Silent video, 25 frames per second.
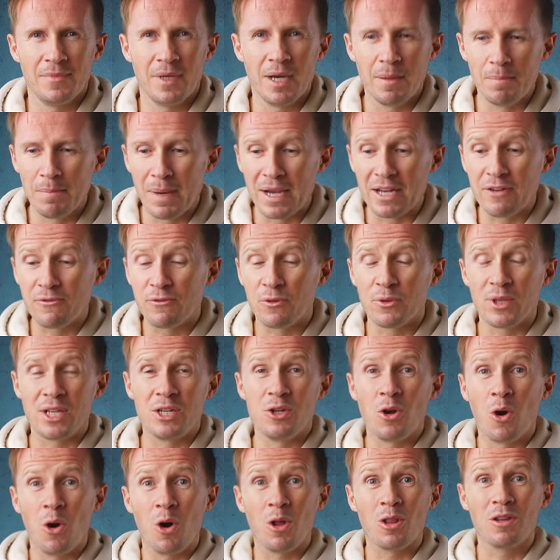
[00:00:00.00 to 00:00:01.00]
I'm mindful that
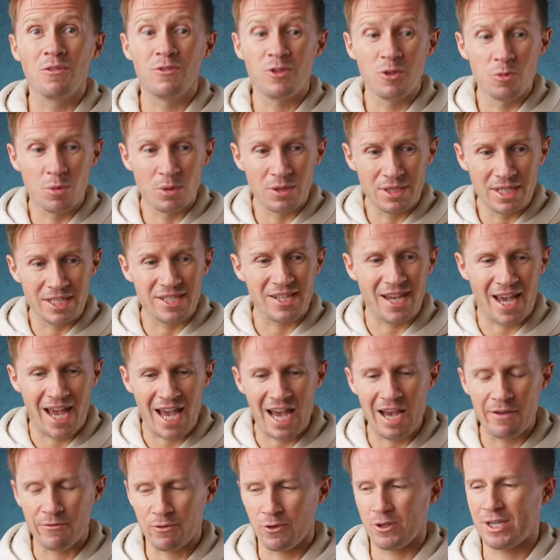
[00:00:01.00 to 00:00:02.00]
not all of you will need to
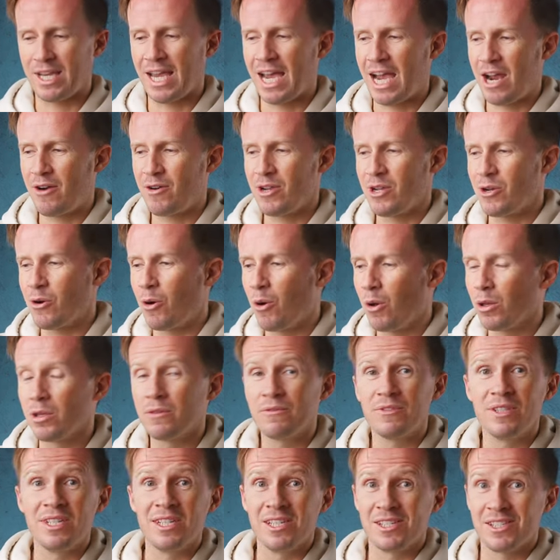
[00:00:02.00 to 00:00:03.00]
have or carry all
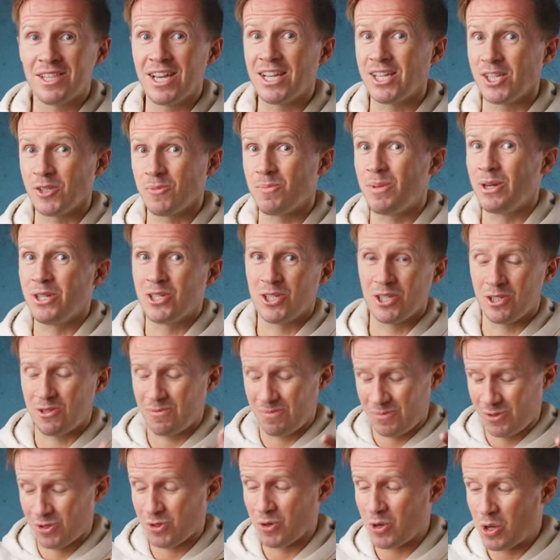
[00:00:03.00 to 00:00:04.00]
of these things, but
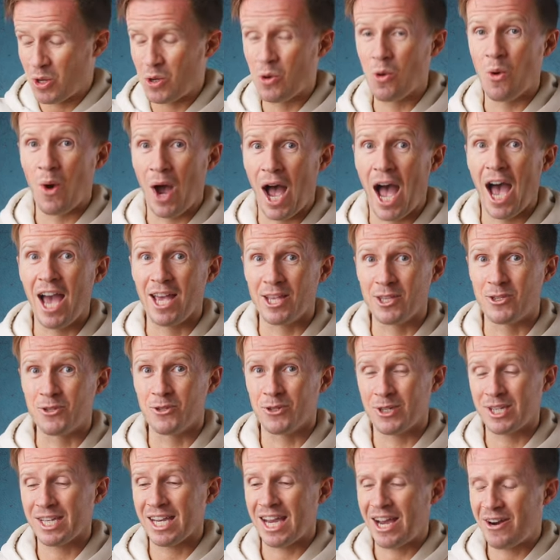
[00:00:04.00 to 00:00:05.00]
just so you know, I
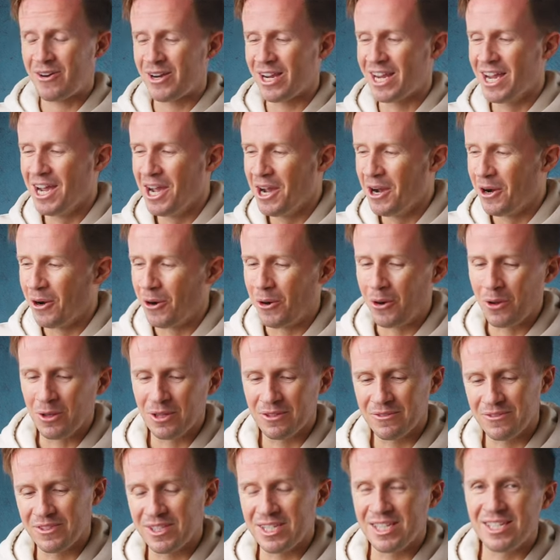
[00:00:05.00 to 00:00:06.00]
do carry all
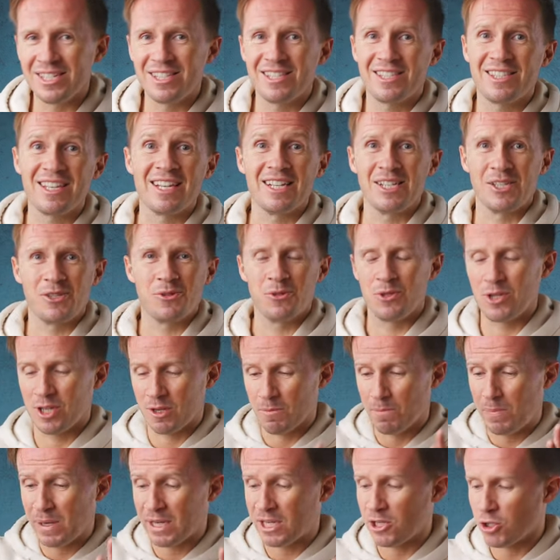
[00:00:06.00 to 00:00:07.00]
of these things. So you
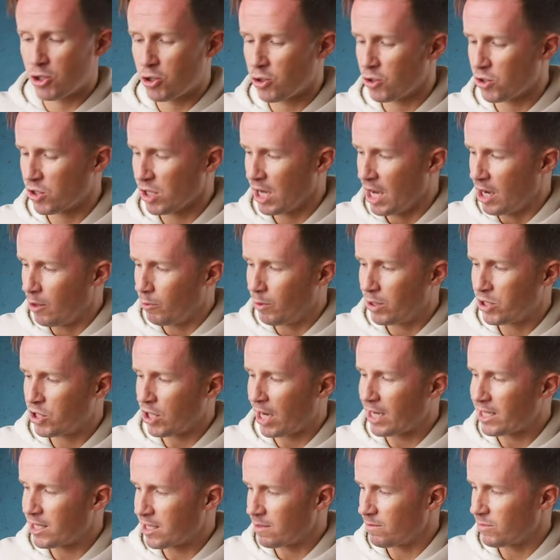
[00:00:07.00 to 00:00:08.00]
can pick and choose which
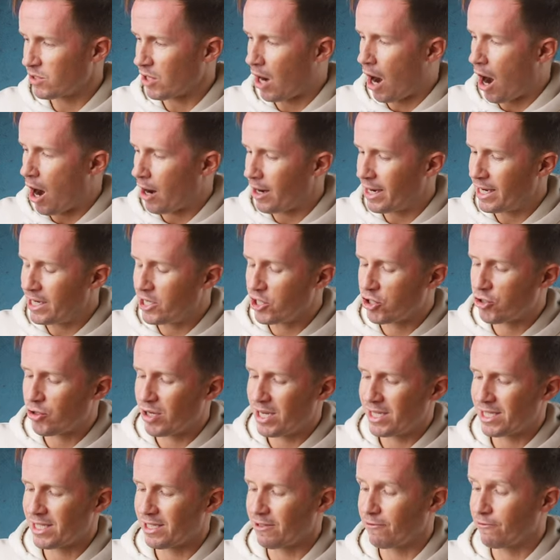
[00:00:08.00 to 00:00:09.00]
items are
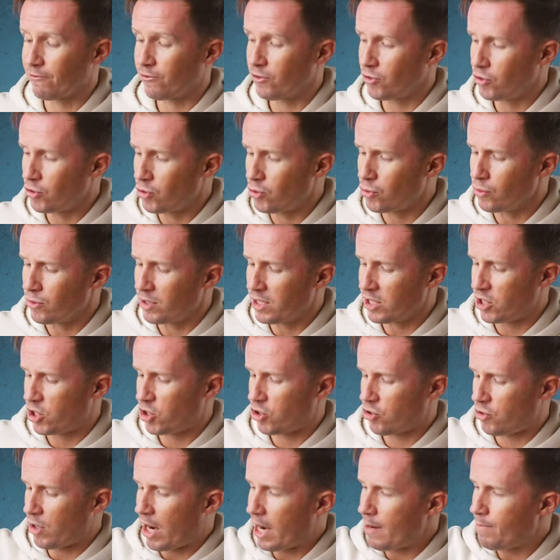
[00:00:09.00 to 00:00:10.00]
interesting for you. This
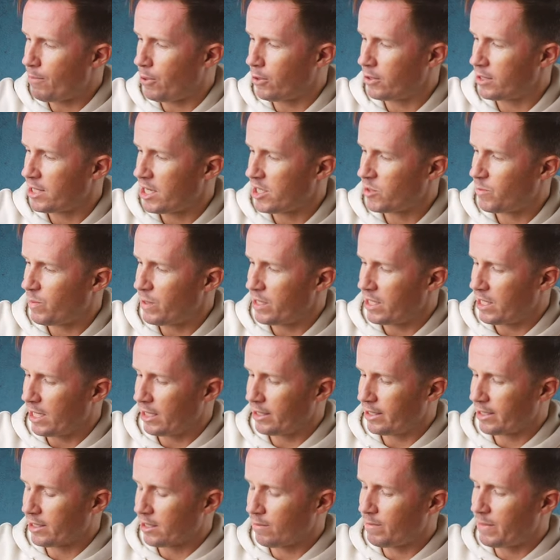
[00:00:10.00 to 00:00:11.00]
tripod has been a
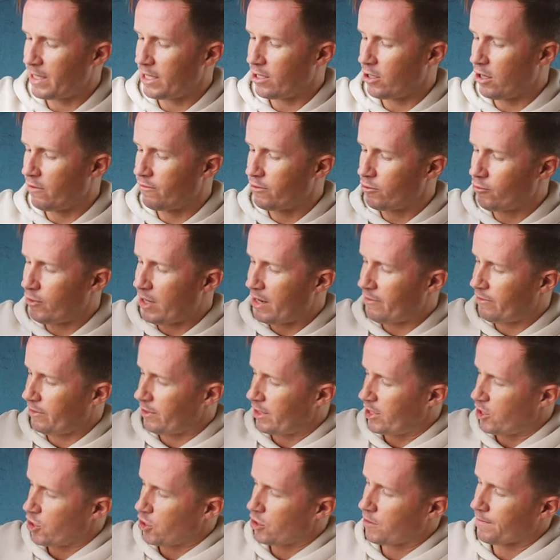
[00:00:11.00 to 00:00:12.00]
little bit of a
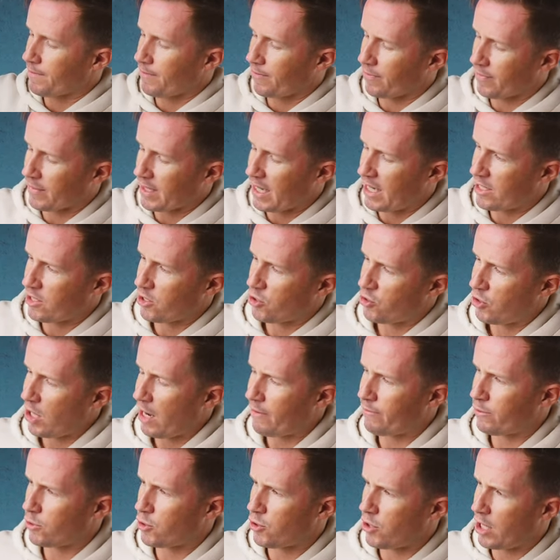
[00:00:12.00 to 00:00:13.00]
revelation. It's a
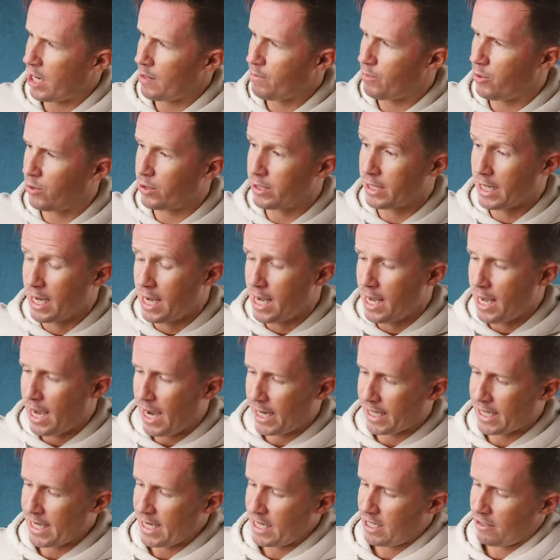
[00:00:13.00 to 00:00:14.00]
travel tripod,
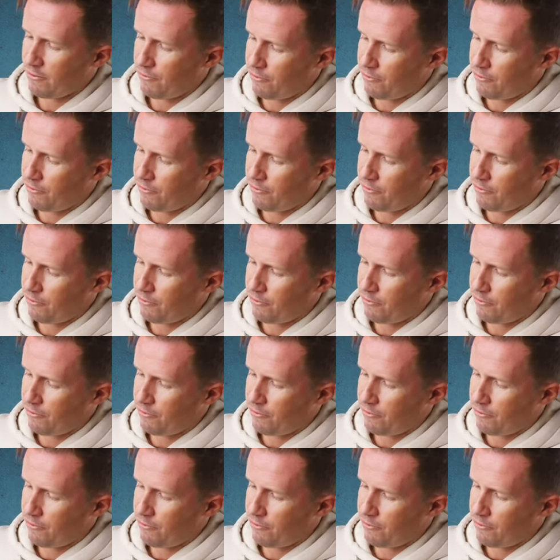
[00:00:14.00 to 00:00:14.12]
again